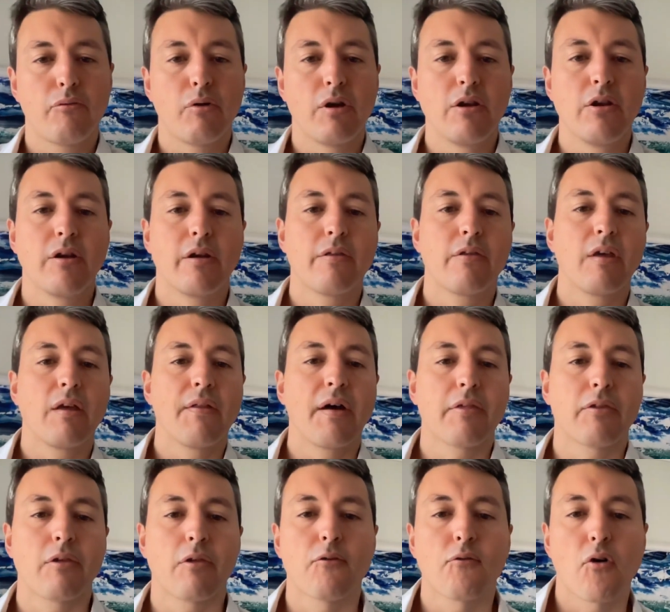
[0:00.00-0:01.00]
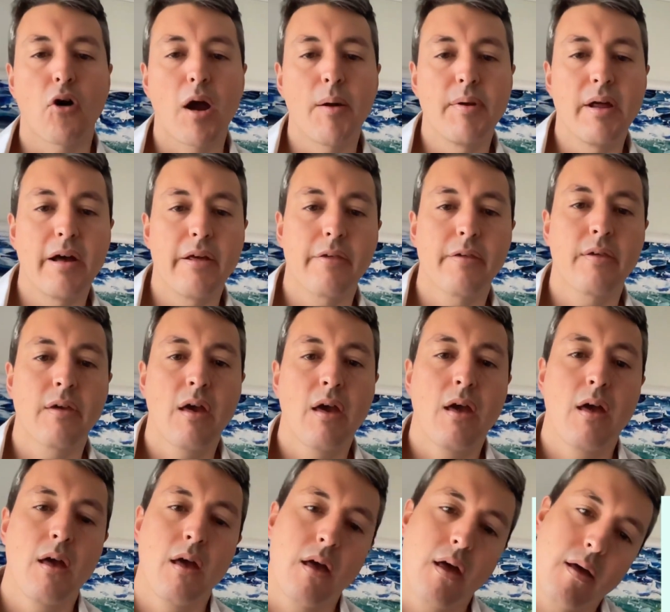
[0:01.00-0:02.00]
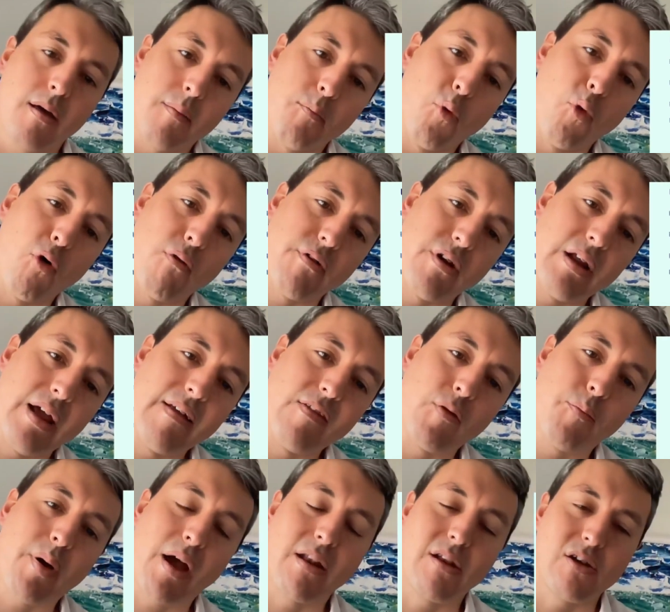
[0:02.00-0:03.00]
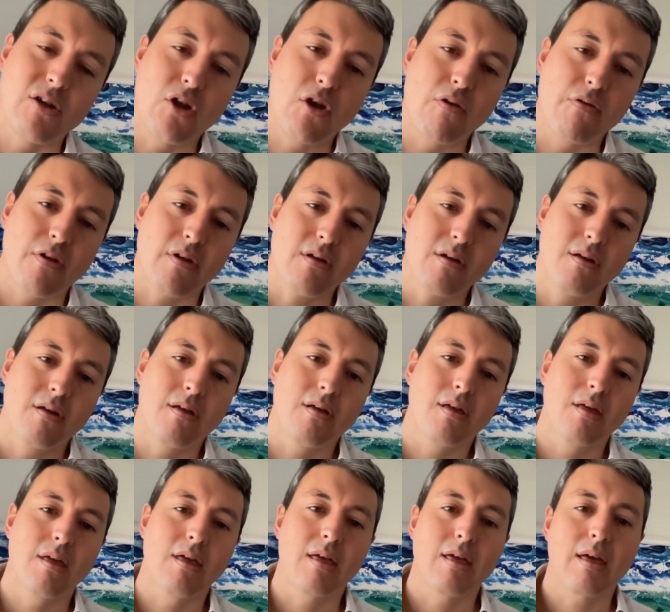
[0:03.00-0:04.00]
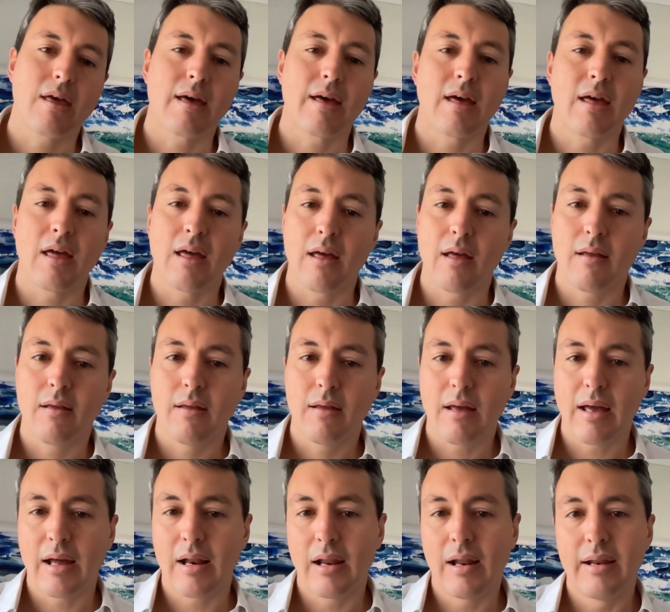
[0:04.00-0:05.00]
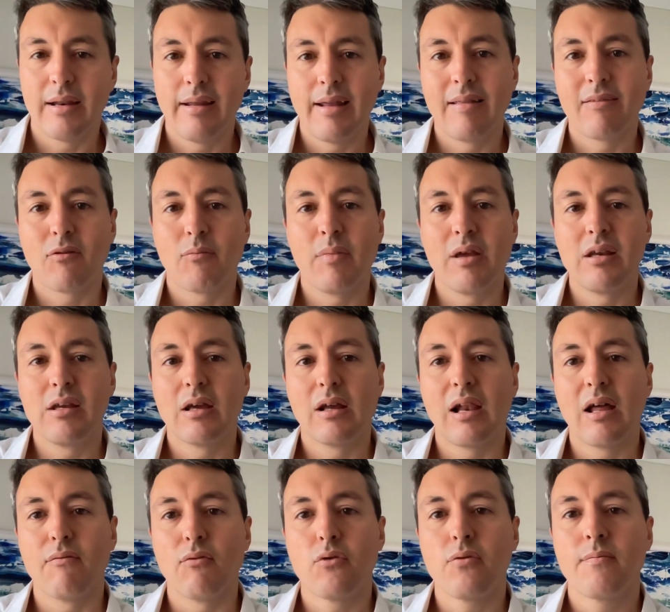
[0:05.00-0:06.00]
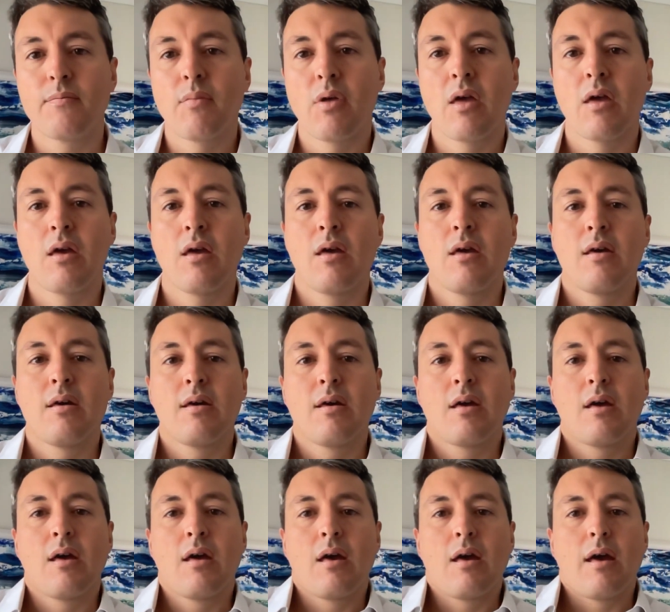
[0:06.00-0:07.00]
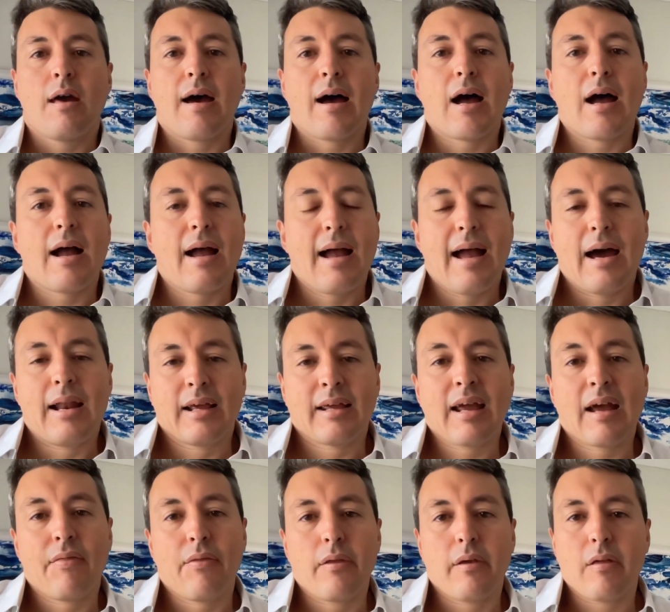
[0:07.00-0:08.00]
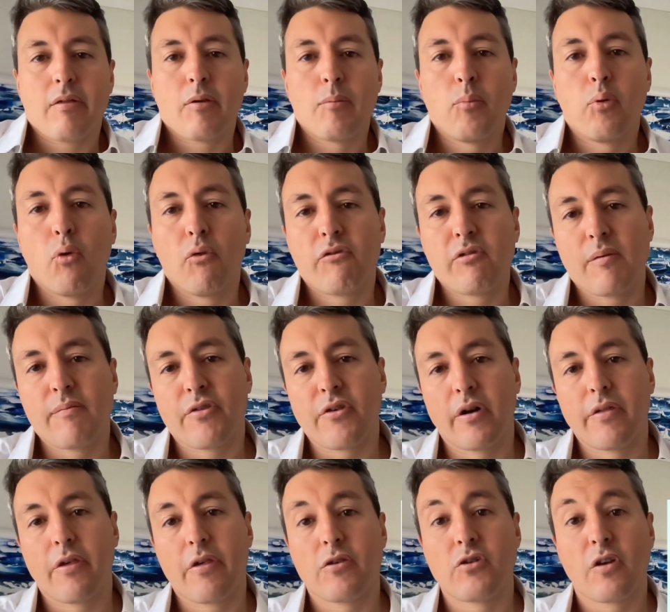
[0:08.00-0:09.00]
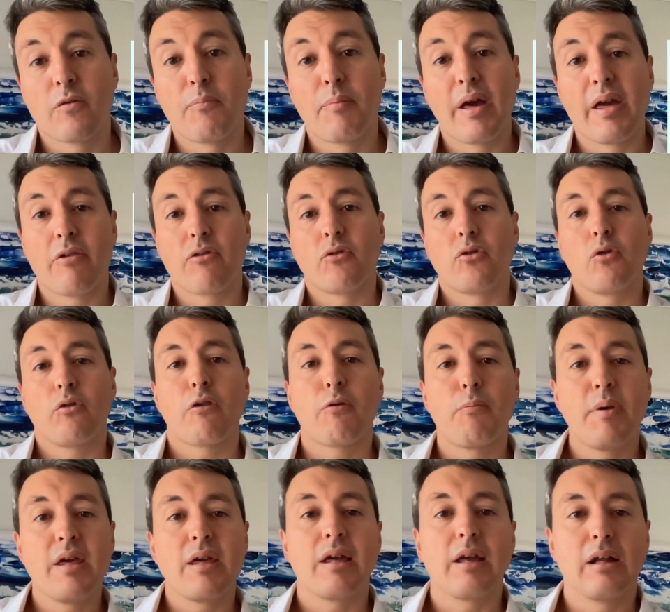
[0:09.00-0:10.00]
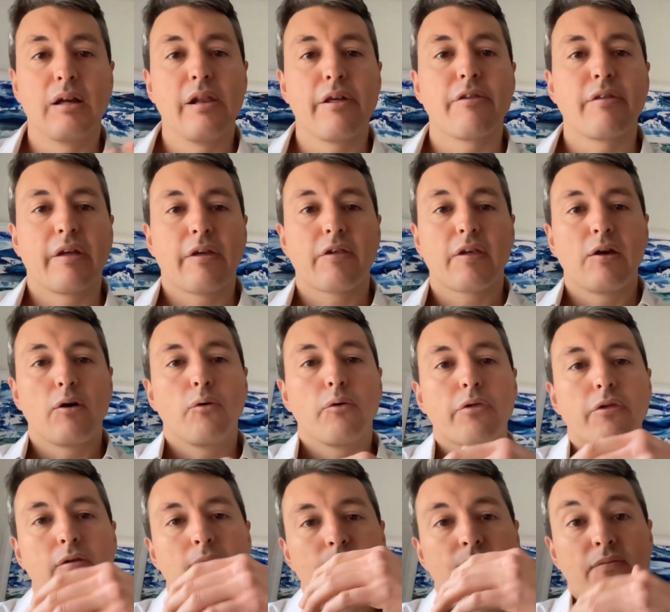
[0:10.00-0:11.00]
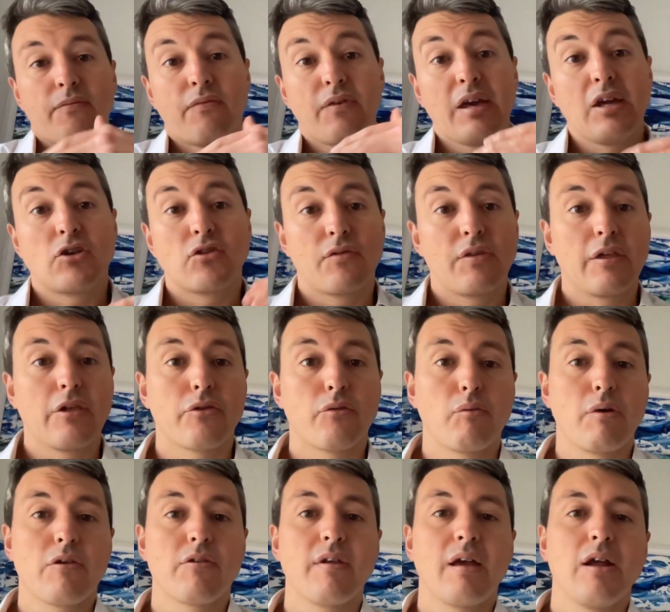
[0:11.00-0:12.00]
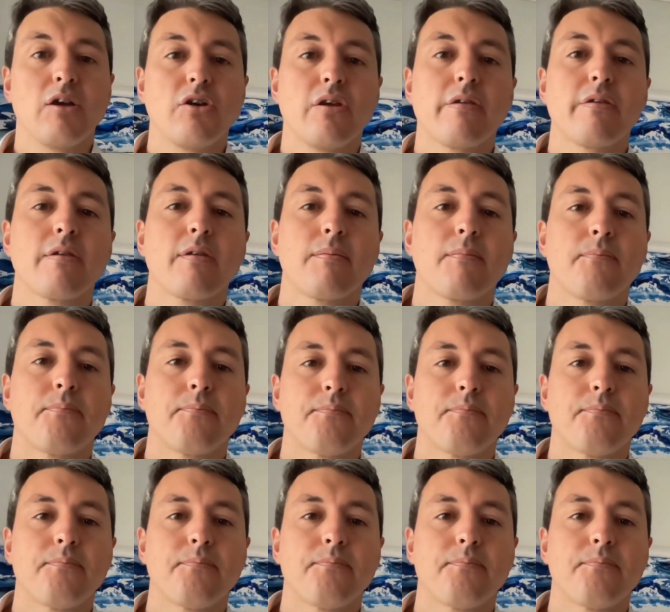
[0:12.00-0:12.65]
three. And you can see that's described as more of an independent user at an intermediate level. And again, it's important to emphasize it's just based on your speaking and listening skills for each of these three stages,